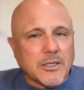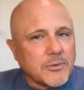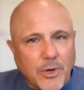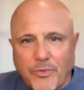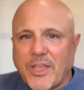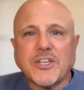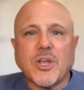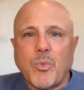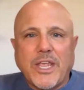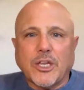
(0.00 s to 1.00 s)
There are things
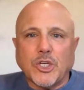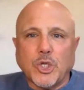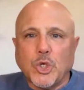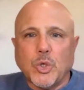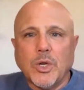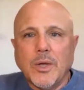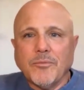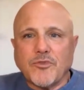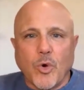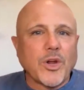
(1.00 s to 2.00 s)
that we can do
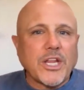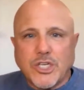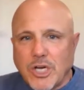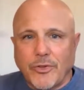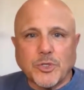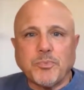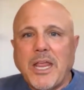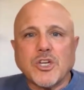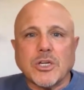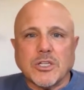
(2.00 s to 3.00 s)
for each other's
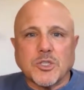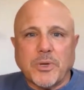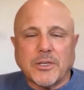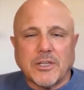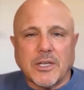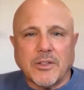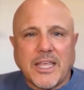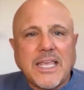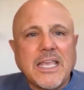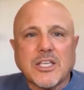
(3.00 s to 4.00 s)
patients, but the
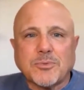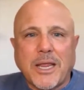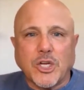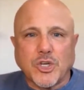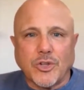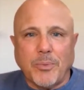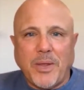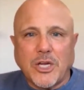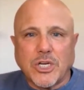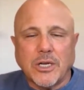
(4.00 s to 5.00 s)
key is making sure the
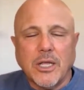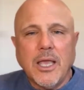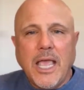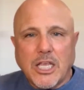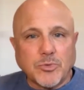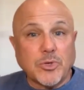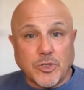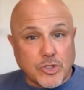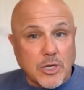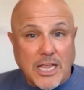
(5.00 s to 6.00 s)
patient, as
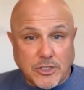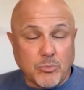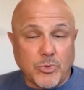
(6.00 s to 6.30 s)
in